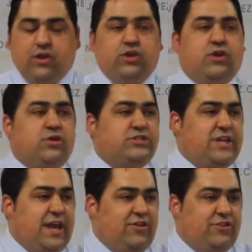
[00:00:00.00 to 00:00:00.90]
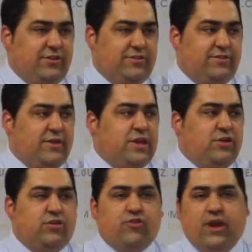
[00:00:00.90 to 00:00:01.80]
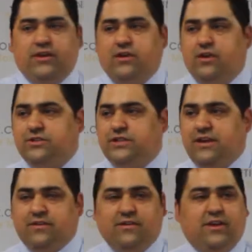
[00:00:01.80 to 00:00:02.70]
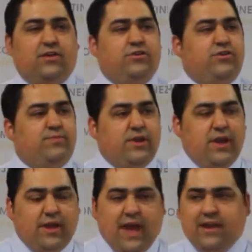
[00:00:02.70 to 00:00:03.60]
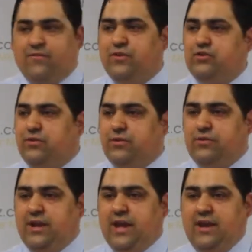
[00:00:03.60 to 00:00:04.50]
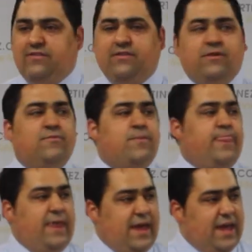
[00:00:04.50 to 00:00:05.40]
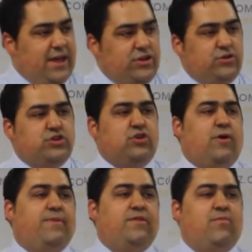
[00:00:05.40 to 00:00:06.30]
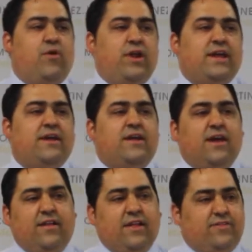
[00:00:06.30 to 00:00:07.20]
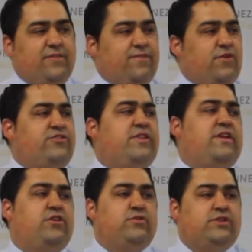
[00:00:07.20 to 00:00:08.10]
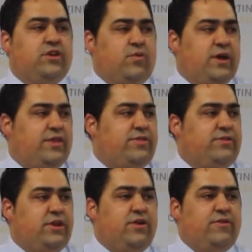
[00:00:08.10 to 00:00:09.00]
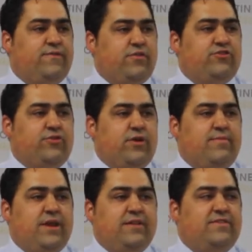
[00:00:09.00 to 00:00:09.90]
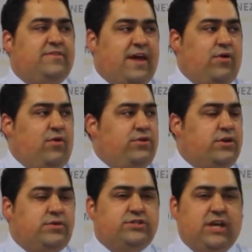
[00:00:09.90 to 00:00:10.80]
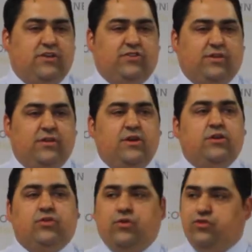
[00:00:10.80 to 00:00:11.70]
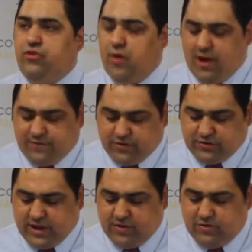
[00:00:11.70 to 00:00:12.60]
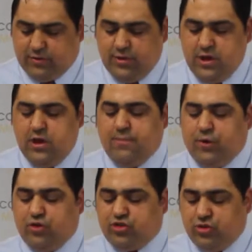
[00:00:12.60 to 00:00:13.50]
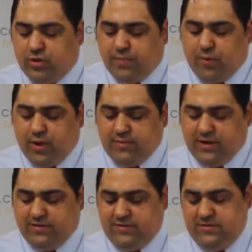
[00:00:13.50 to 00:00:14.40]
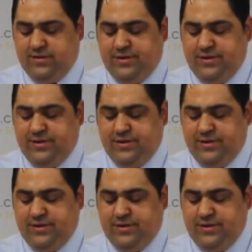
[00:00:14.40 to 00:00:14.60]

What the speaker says: Negotiations. You're trying to negotiate the deal. You've been at it for 2 or 3 days, and you show up in the morning, and that's the first thing that you deal with. The first 30 minutes is that whole negotiation. Throws you off your schedule. Personal appointments.